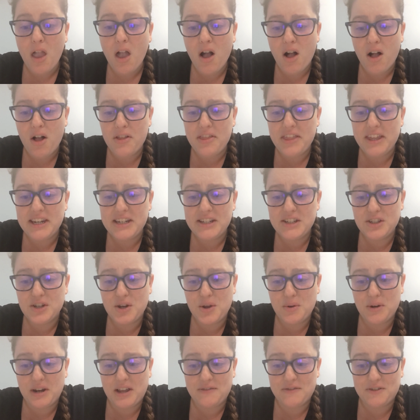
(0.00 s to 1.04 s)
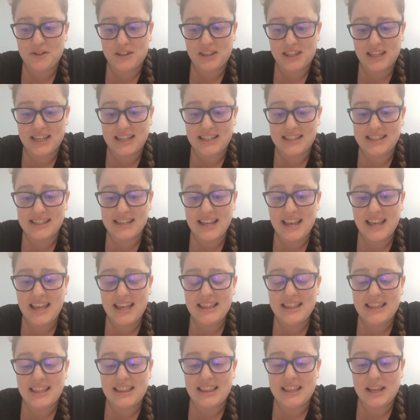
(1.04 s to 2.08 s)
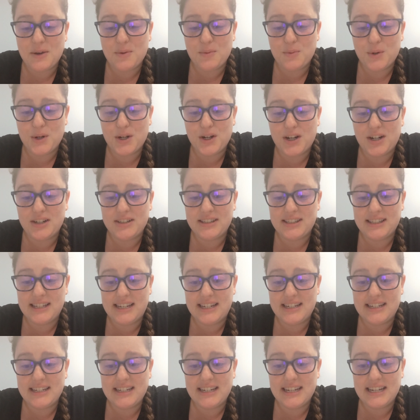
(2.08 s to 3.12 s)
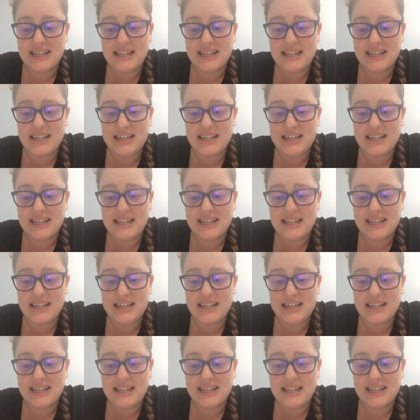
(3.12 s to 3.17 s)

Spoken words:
All that is known after this, that they were seen to